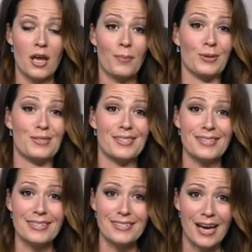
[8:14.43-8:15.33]

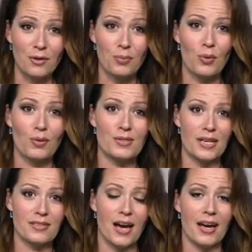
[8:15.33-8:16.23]
persistent downpours
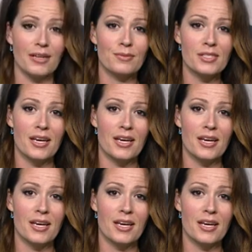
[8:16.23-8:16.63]
at times.